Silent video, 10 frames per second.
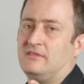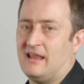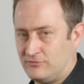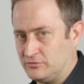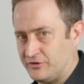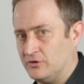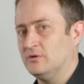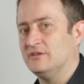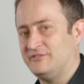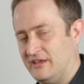level 2,
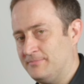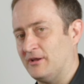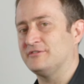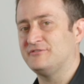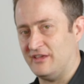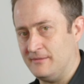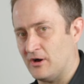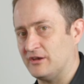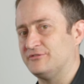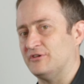T plus, T
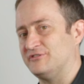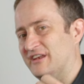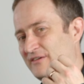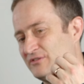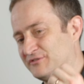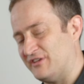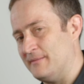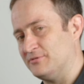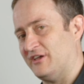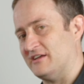minus, so it's going to give you the
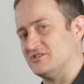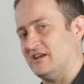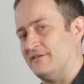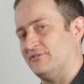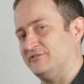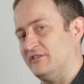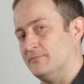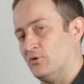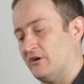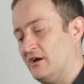same protection level as in the
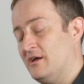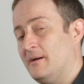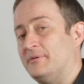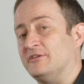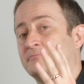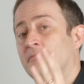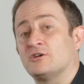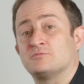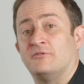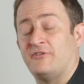Mora, but it's
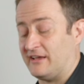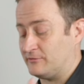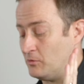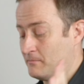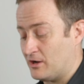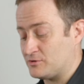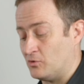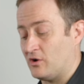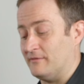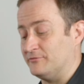much more flexible, much
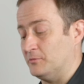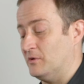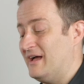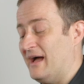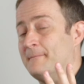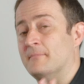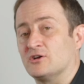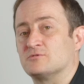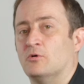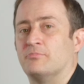more comfortable and
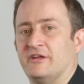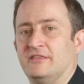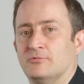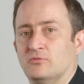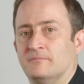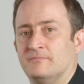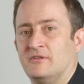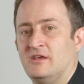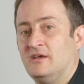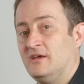much more breathable.
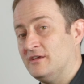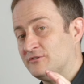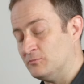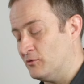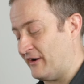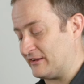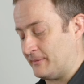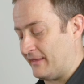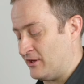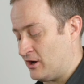Small fact
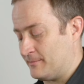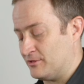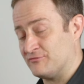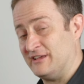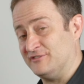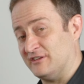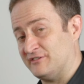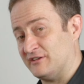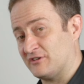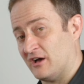about the armour, the reason it's
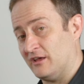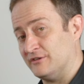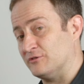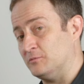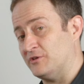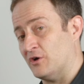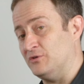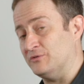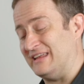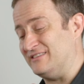this colour is because we don't
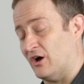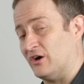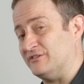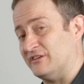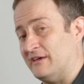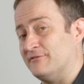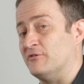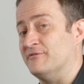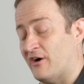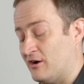use any dyes in it for
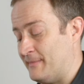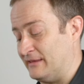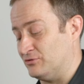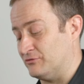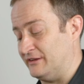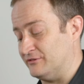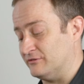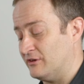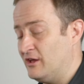environmental reasons,